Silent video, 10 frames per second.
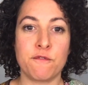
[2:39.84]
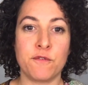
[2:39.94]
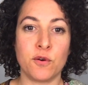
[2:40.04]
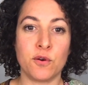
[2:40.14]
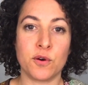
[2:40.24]

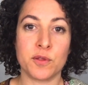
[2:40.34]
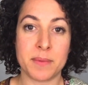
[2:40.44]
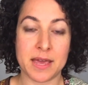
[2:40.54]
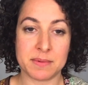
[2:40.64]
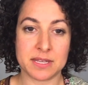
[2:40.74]
for the
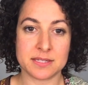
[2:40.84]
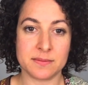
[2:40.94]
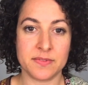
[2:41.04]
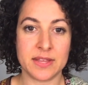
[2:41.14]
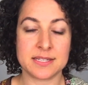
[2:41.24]
babies.
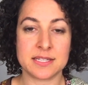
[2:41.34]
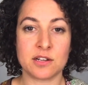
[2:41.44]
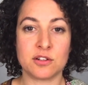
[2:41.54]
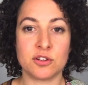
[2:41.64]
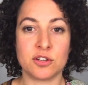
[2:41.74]
And these
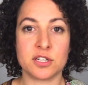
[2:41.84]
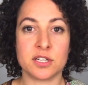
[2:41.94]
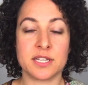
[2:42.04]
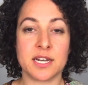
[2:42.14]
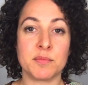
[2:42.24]

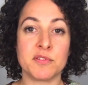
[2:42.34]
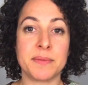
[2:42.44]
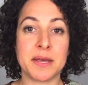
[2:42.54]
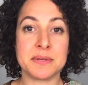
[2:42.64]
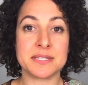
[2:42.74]
included the number of
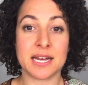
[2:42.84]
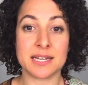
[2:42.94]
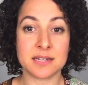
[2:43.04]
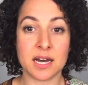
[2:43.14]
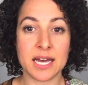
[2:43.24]
babies
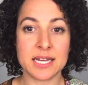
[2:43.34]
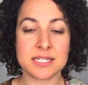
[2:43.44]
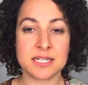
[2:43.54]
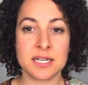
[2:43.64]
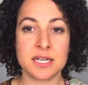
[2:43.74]
that
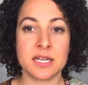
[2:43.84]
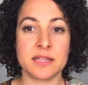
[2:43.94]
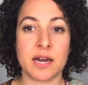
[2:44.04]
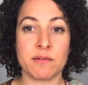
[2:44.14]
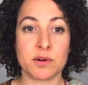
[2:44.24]
died,
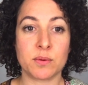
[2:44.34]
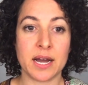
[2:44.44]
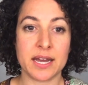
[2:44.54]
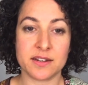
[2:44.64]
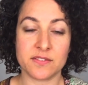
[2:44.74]
that
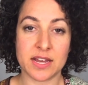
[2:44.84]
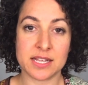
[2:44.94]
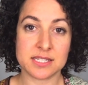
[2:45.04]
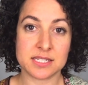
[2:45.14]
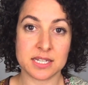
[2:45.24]
required
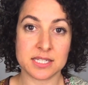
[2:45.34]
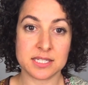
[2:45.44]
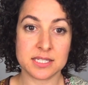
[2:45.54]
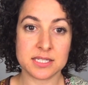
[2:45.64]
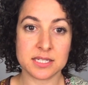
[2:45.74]
advanced
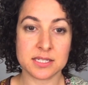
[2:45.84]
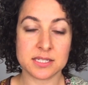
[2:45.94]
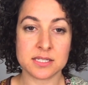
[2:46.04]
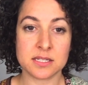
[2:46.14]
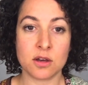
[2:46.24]

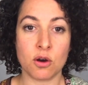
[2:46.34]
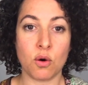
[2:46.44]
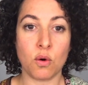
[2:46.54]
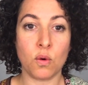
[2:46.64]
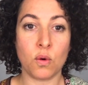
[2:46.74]
assistance,
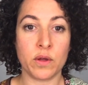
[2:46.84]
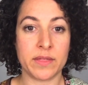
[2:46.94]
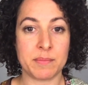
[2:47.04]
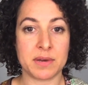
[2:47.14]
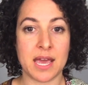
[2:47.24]
or
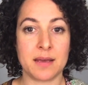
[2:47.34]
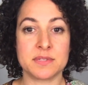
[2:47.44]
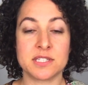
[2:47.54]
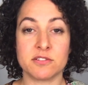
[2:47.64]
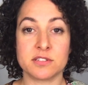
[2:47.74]
that became
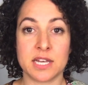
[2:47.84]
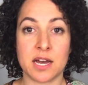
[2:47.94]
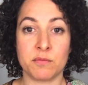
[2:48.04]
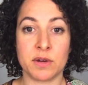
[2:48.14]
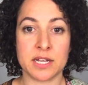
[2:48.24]
seriously
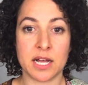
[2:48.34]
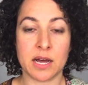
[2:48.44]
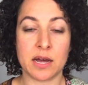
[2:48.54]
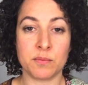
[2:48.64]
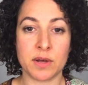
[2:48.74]
unwell,
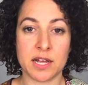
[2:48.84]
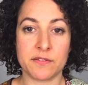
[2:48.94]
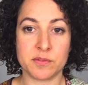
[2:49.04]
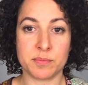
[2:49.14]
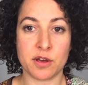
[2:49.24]
unwell
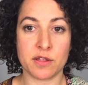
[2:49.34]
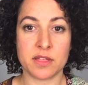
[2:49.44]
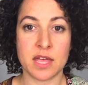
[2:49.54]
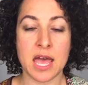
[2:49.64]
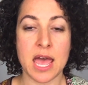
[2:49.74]
after
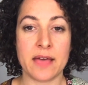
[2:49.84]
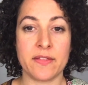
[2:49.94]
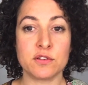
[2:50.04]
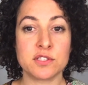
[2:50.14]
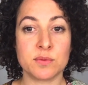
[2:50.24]
birth. And
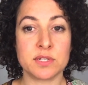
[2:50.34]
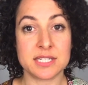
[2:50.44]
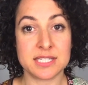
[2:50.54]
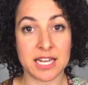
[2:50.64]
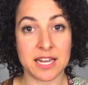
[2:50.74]
they also want
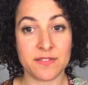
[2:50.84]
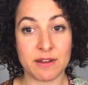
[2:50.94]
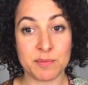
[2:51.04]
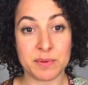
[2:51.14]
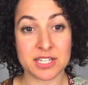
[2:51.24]
to see if
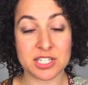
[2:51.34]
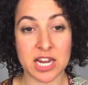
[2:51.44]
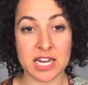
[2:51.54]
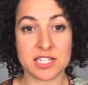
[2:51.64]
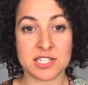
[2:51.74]
there would be a
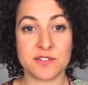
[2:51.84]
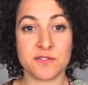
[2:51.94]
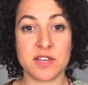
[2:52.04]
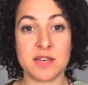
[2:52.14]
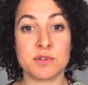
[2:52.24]
change in
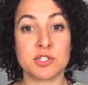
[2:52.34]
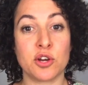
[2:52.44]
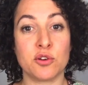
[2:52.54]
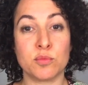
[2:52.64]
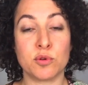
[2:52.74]
severe
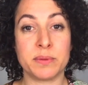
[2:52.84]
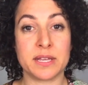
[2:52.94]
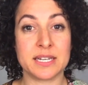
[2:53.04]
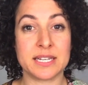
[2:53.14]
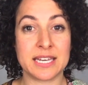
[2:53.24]
maternal
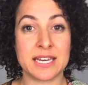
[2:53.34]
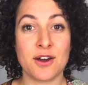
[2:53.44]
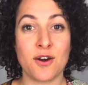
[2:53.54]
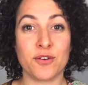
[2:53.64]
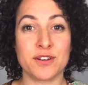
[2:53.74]
morbidity
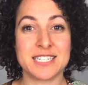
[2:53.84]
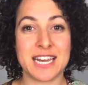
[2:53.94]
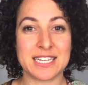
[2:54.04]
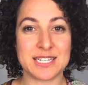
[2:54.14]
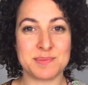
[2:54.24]
or a
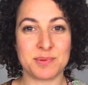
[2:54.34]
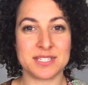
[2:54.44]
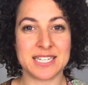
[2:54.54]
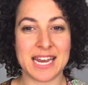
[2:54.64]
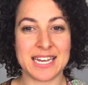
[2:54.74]
change in
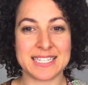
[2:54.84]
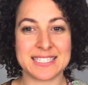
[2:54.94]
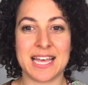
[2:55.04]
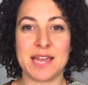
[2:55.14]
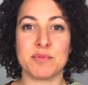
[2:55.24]

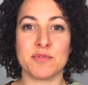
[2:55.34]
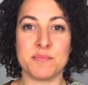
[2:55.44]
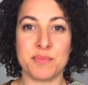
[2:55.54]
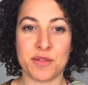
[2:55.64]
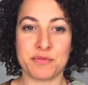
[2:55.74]
spontaneous labour
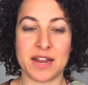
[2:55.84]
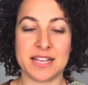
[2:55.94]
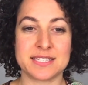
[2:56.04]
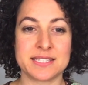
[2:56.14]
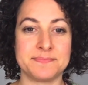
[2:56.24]
and birth
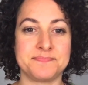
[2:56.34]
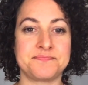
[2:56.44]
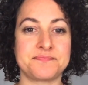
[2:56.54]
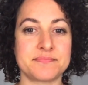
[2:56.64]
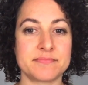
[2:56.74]
rates.
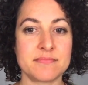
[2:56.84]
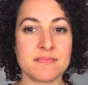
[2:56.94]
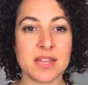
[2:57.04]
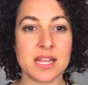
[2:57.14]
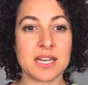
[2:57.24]

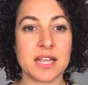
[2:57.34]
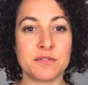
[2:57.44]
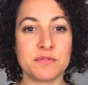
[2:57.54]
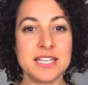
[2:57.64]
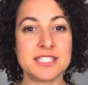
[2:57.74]
Now,
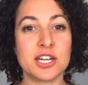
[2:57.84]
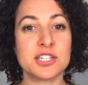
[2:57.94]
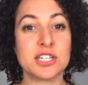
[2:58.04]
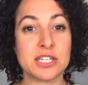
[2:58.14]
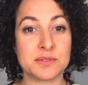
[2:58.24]
the
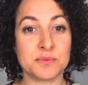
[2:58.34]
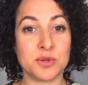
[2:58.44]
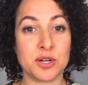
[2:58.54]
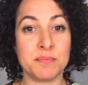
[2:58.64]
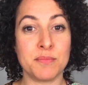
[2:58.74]
researchers
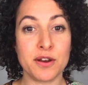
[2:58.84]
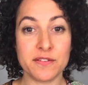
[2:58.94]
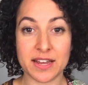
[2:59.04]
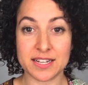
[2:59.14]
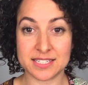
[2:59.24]
were
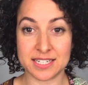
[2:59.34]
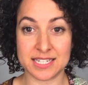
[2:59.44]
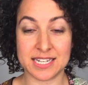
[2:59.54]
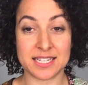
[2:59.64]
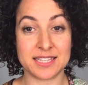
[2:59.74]
motivated to
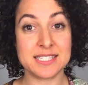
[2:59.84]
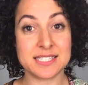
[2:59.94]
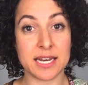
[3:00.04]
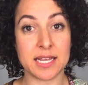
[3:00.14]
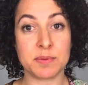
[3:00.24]
conduct this
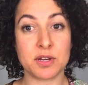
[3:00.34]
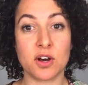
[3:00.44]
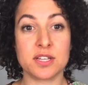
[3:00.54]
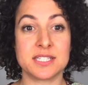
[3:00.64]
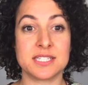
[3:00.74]
study
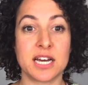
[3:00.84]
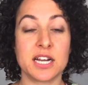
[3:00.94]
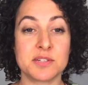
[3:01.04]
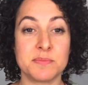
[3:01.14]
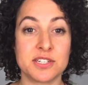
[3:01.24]
because the
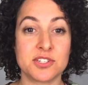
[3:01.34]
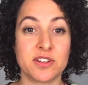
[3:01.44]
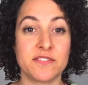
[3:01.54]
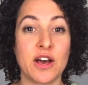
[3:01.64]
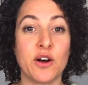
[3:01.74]
Dutch
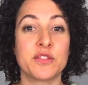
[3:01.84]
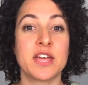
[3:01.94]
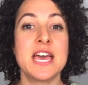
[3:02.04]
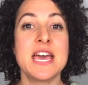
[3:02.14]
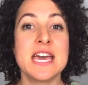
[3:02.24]
Ministry of Health
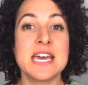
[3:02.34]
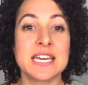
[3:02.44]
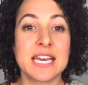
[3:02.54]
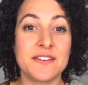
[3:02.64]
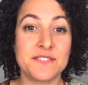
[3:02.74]

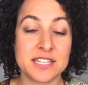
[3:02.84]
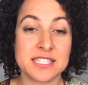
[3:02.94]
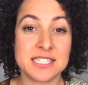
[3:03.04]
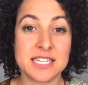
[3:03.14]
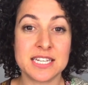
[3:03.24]
have
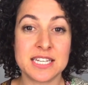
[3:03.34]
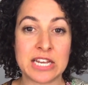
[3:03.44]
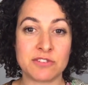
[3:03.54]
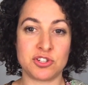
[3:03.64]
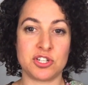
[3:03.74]
considered
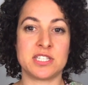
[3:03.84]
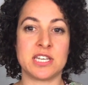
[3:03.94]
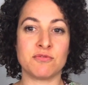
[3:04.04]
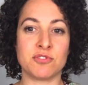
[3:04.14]
introducing